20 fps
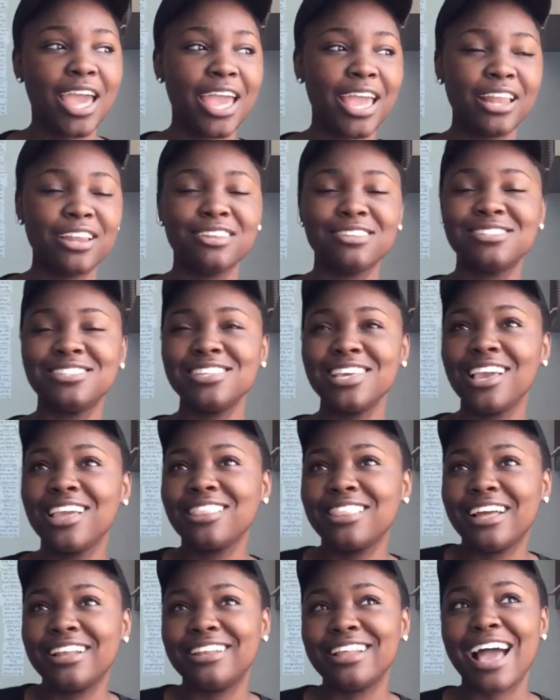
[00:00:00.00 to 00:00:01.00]
And
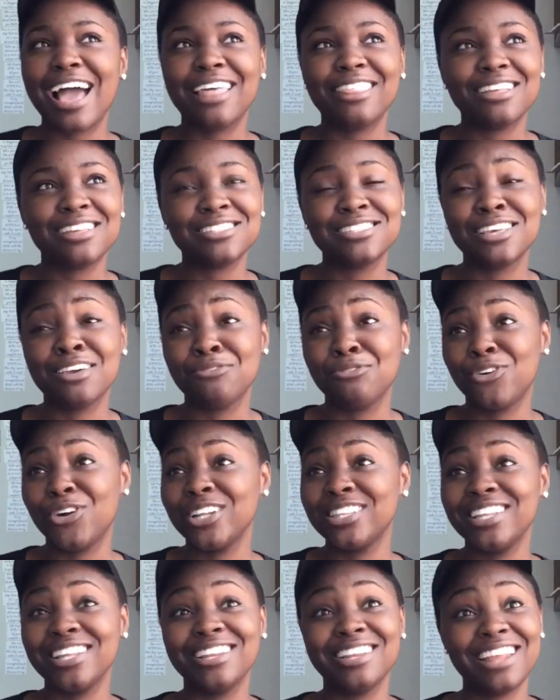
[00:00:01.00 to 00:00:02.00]
seeing that others have
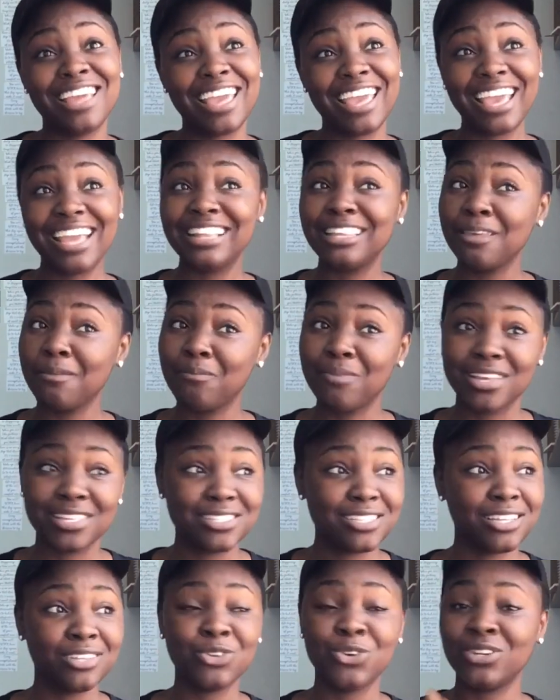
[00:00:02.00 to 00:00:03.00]
gotten
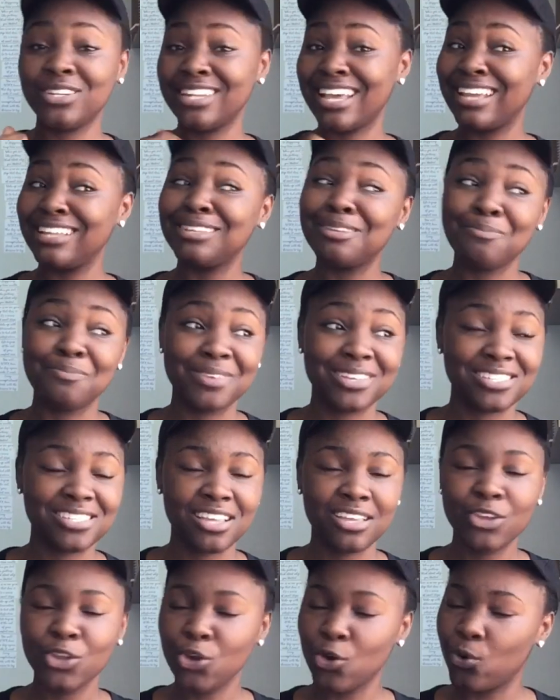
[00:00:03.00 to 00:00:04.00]
80% or
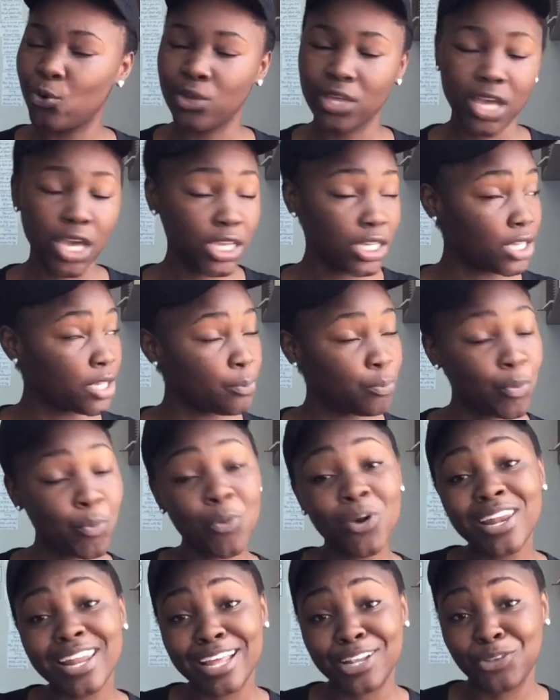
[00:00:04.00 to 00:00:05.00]
90%,
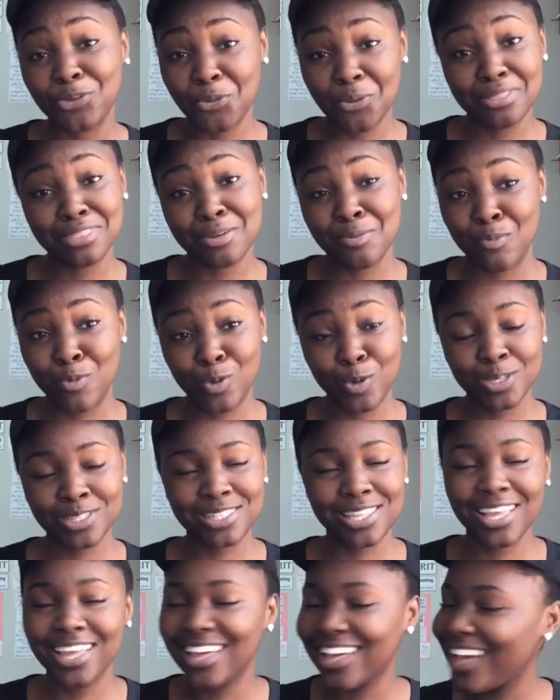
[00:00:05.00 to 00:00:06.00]
people are doing the
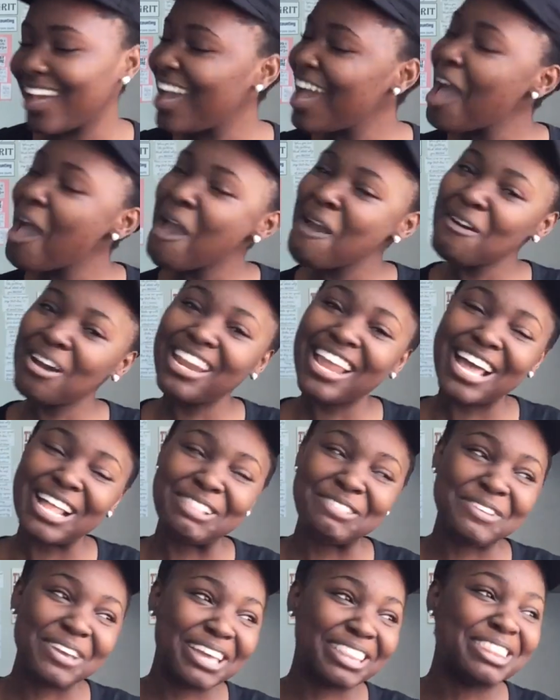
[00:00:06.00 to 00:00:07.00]
most. People
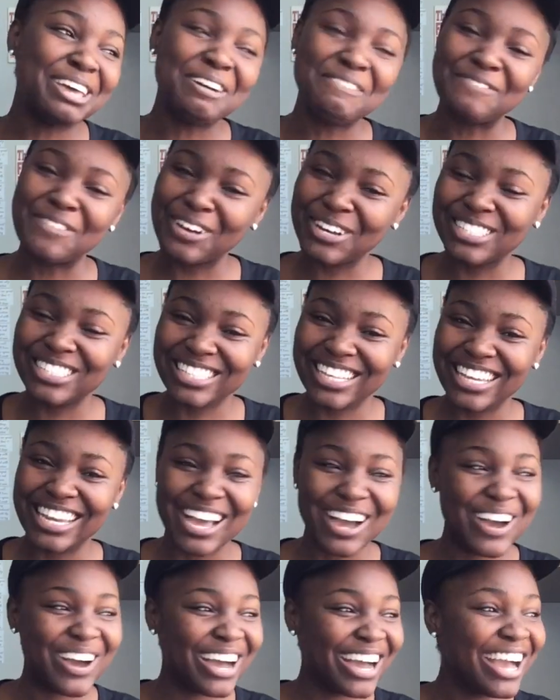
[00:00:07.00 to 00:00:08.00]
are doing the most in
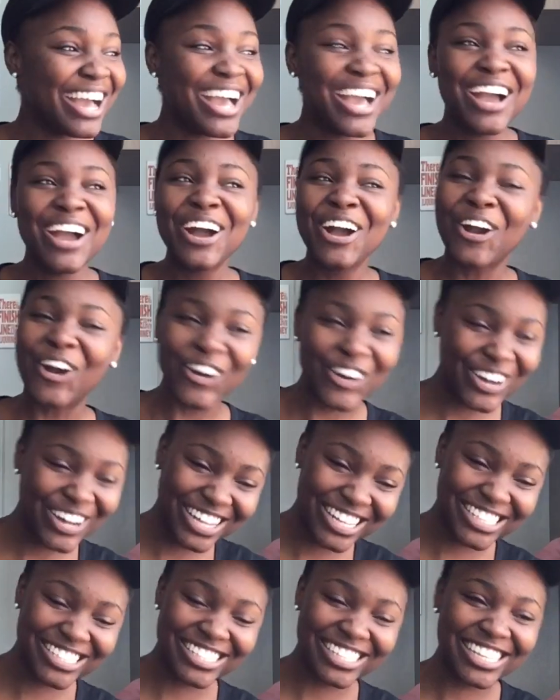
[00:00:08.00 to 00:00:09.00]
our
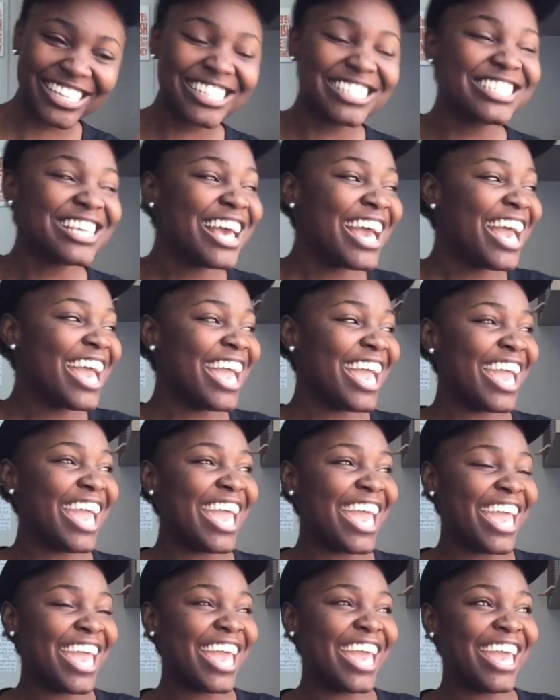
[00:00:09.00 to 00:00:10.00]
courses,
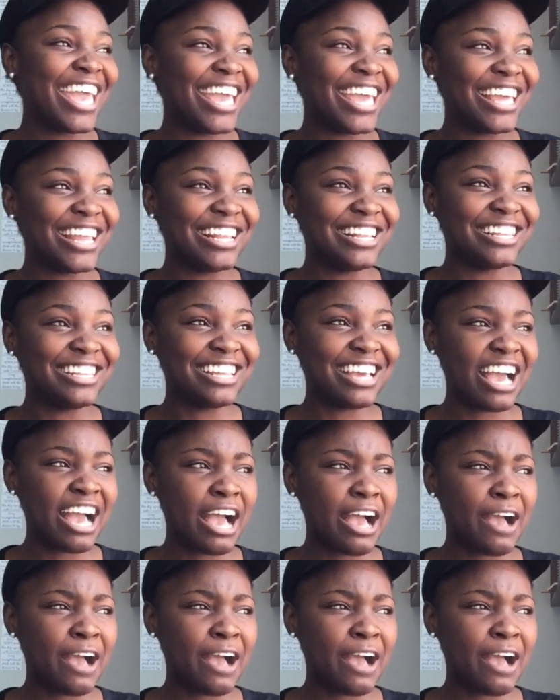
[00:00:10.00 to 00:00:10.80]
and